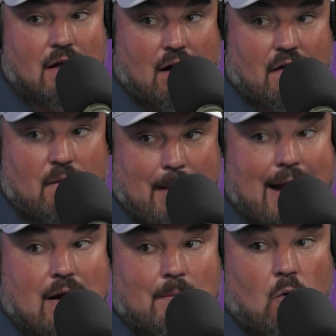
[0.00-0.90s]
another
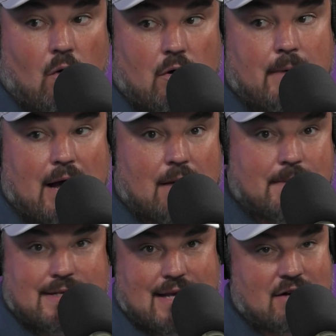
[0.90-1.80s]
backup quarterback,
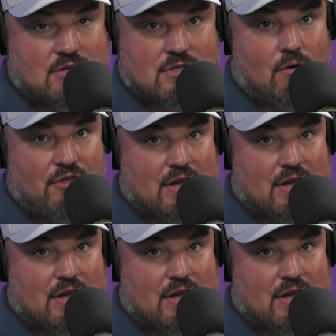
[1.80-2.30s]
because I just don't